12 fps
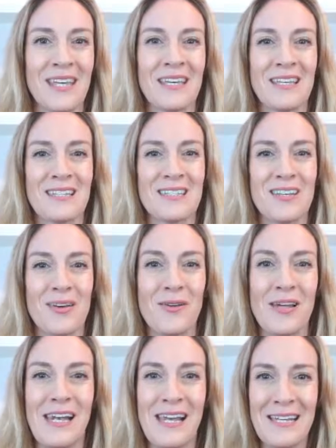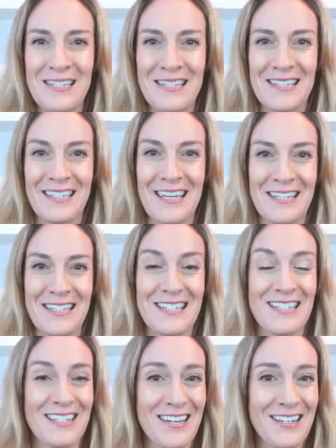So let's get
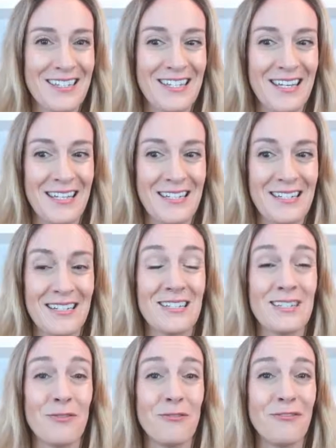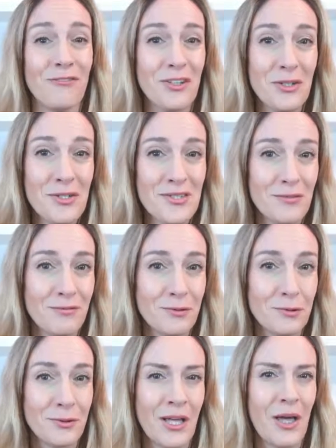started. So first of
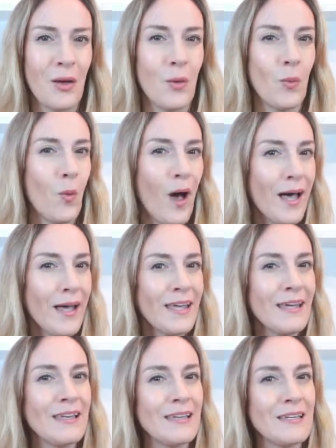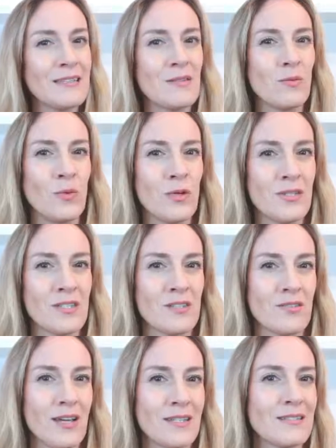all, why is word
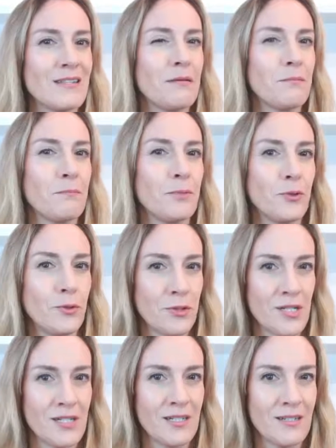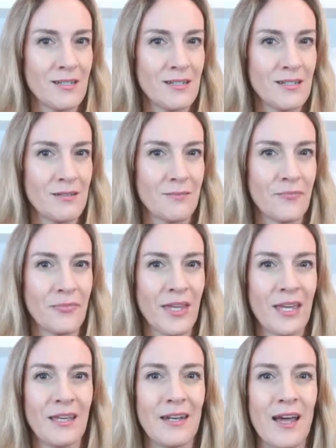stress important?
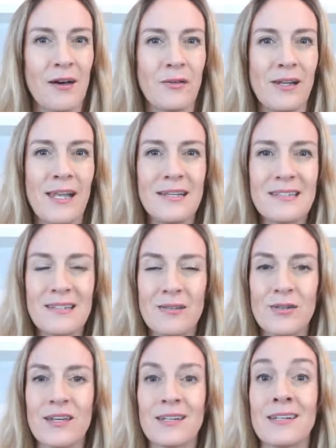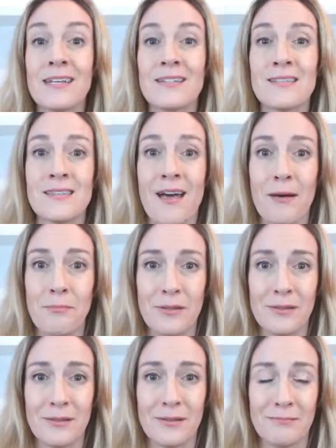Now let's look at an
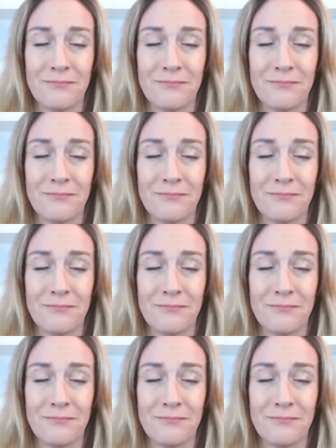example.